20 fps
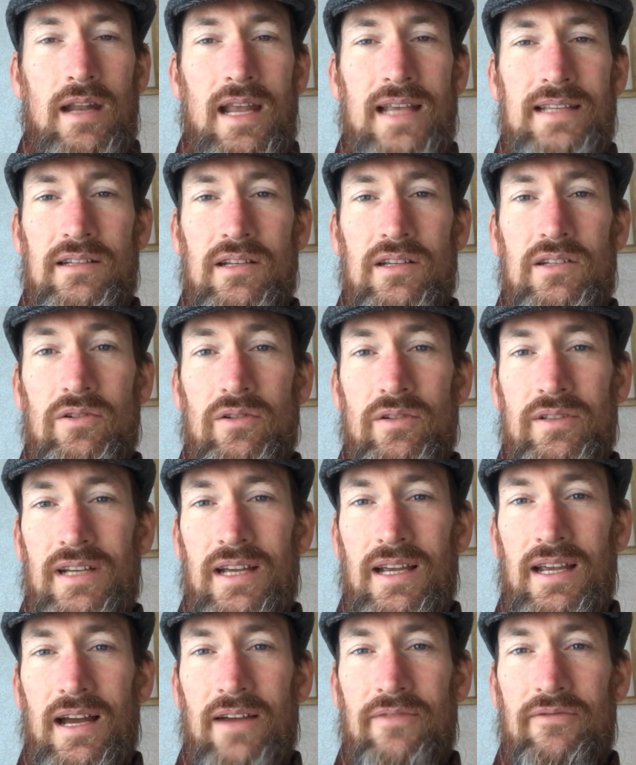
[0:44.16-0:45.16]
as an adult,
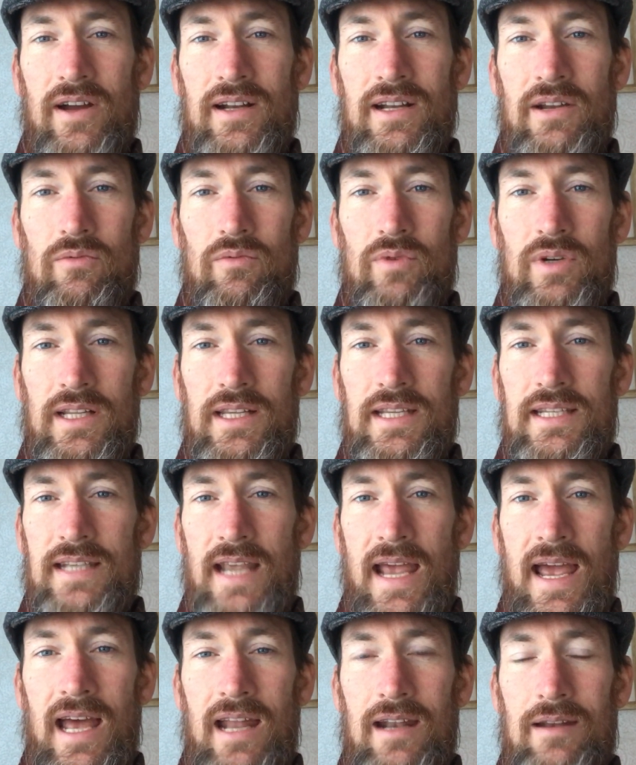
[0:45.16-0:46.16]
I find it really
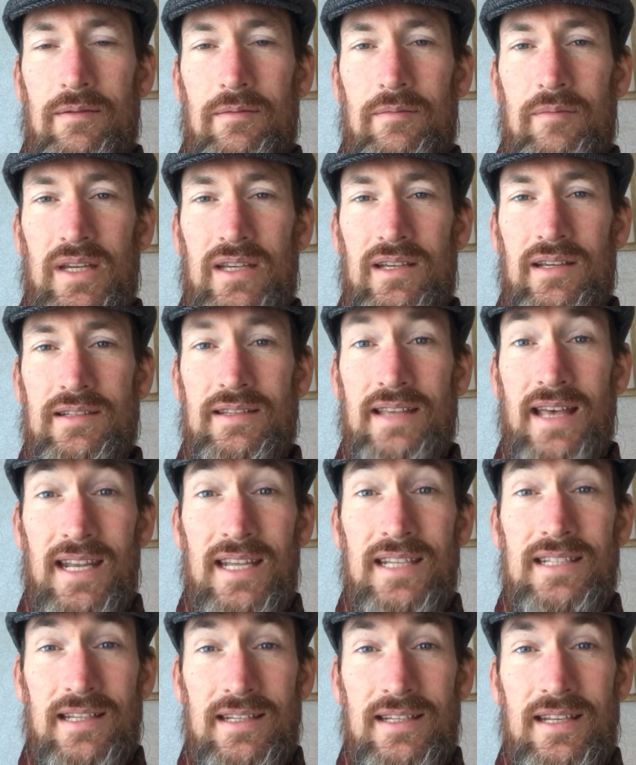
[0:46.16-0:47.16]
sad, because that
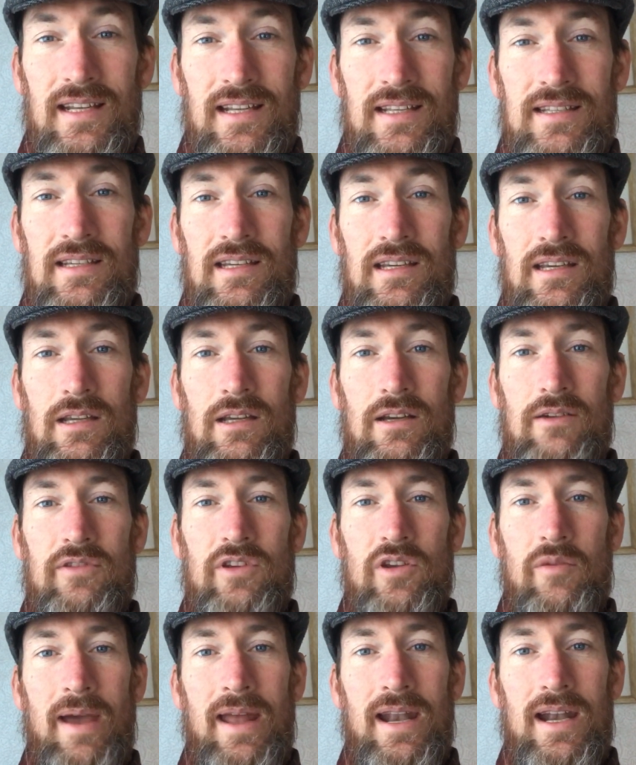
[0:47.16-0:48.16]
is the tendency of
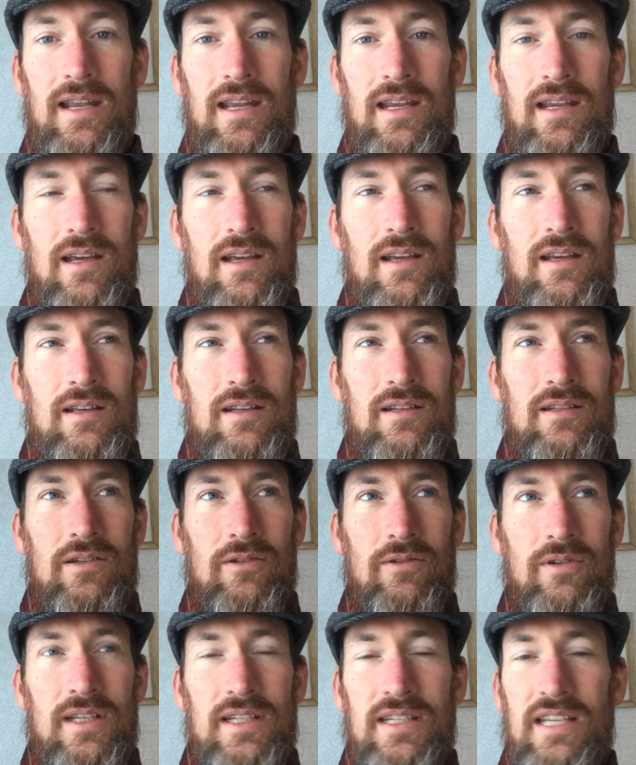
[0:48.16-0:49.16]
humanity,
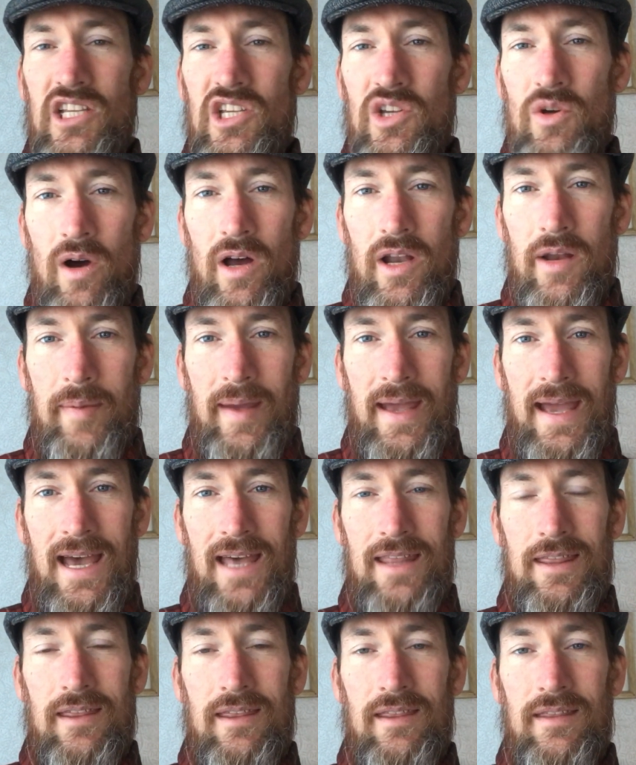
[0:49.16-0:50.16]
to continue on a
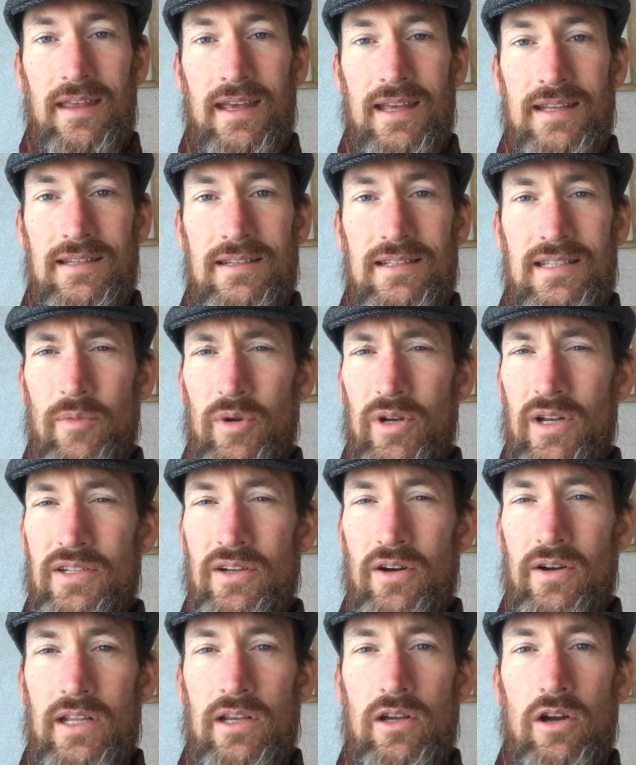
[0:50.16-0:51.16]
path that someone
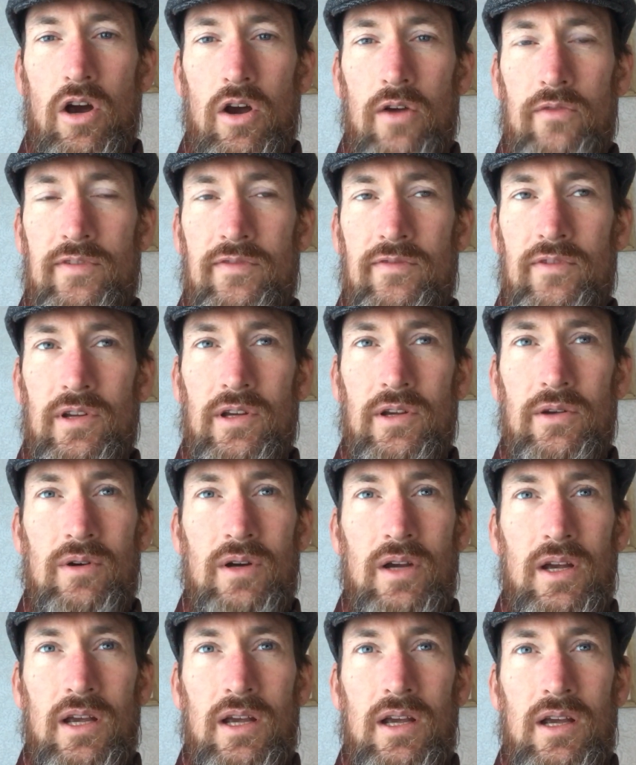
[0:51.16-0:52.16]
has already carved for
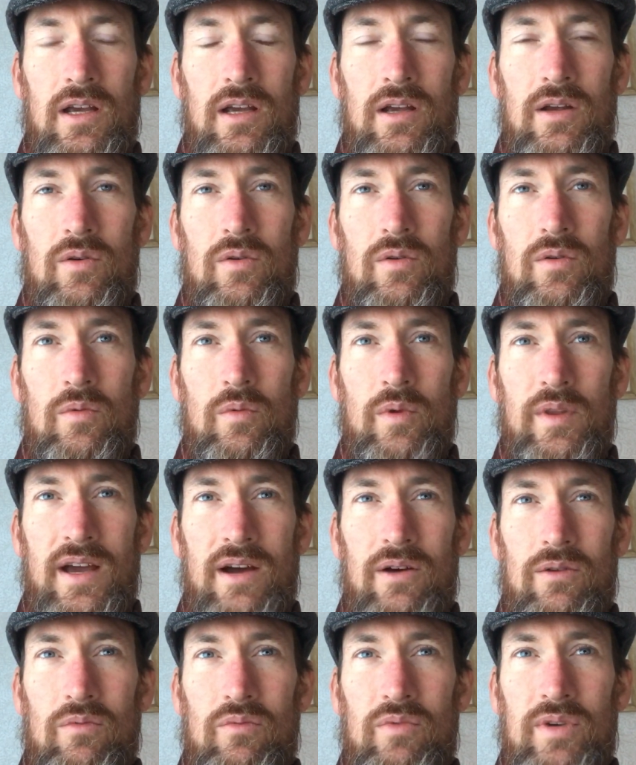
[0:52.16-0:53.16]
you
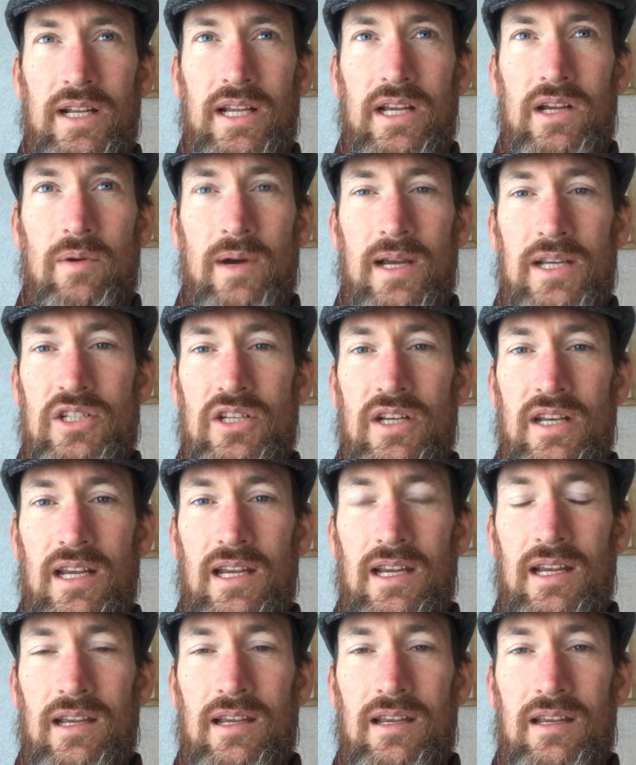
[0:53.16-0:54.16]
without really
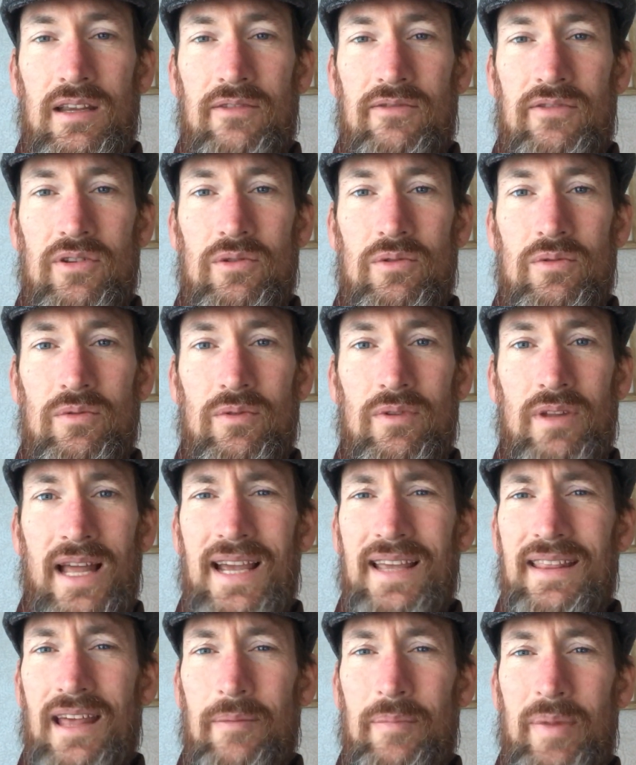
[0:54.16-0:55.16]
questioning if you
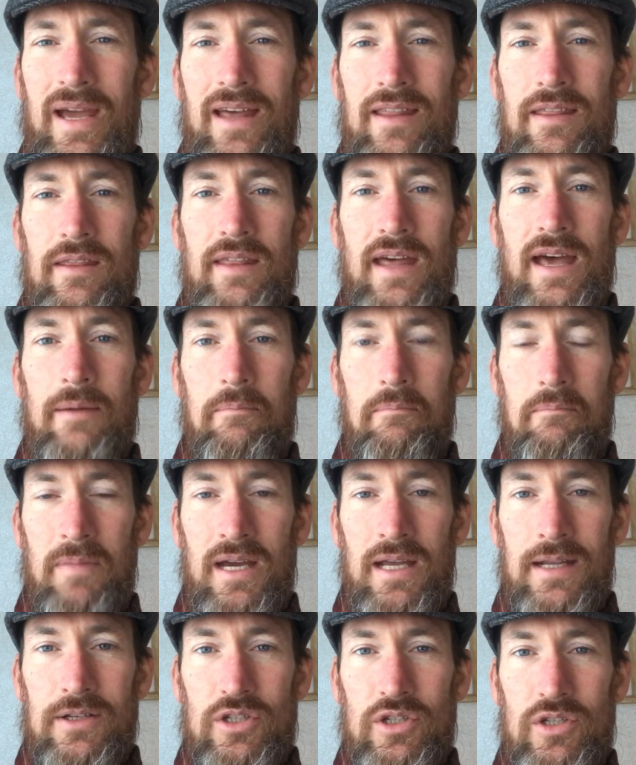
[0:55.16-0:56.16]
like that path that
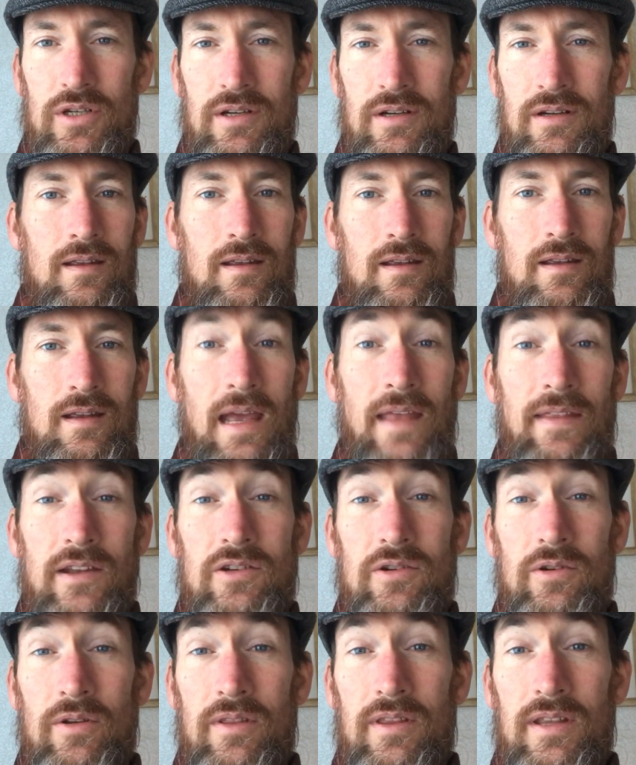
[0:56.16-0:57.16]
much. And the
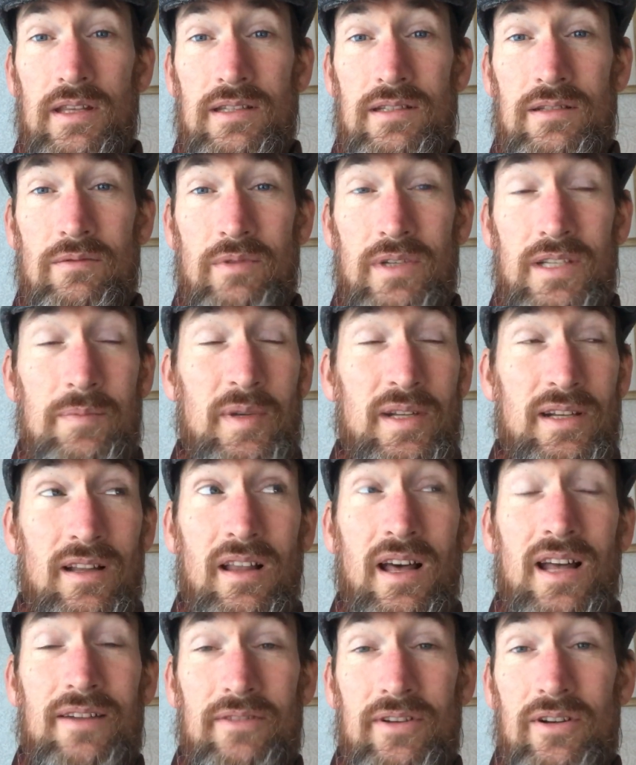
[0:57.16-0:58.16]
truth is, we spend a
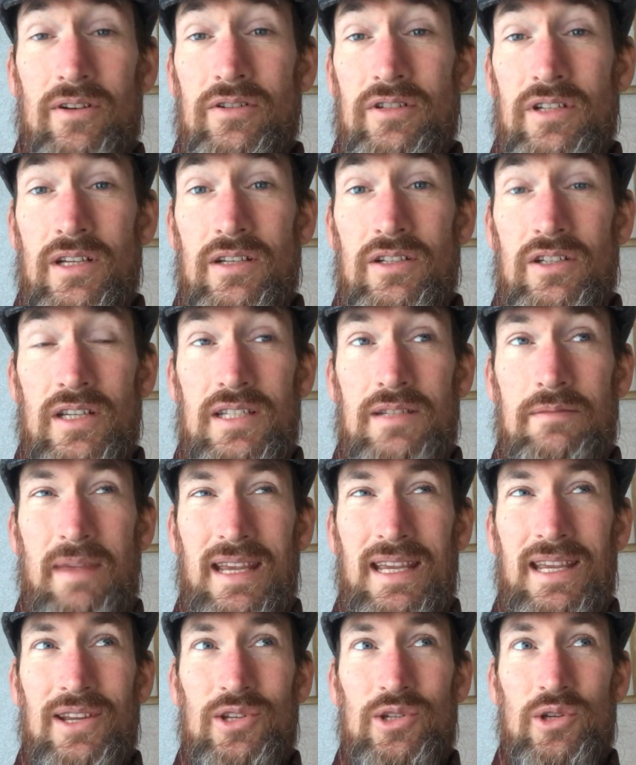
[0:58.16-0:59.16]
lot of energy just
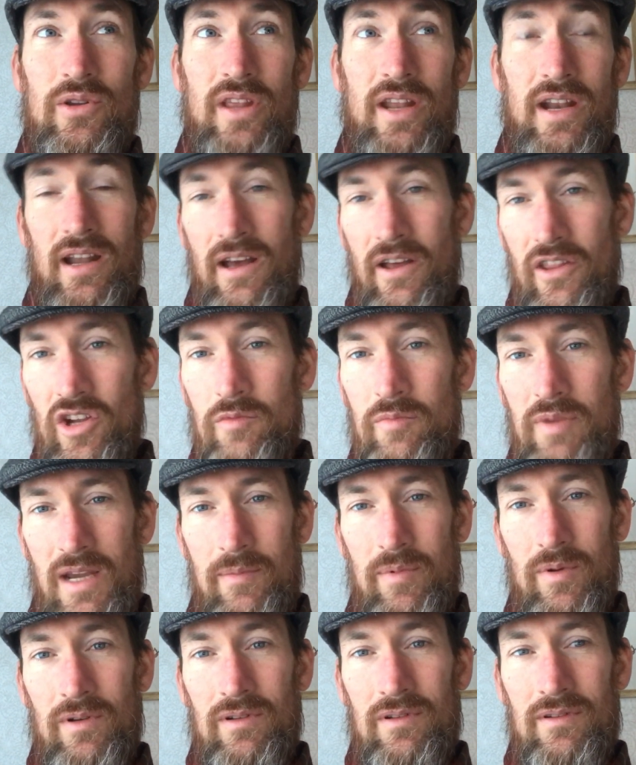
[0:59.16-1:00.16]
making sure that other
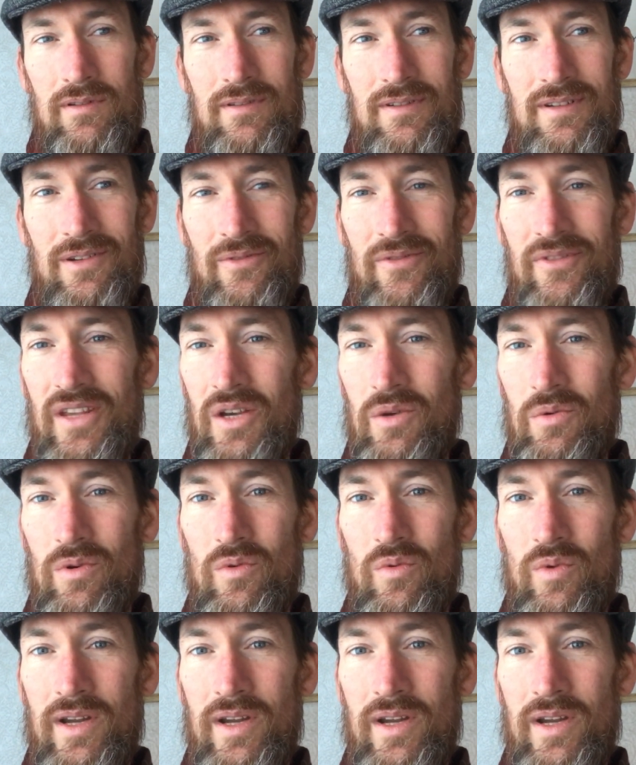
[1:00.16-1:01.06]
people don't think we're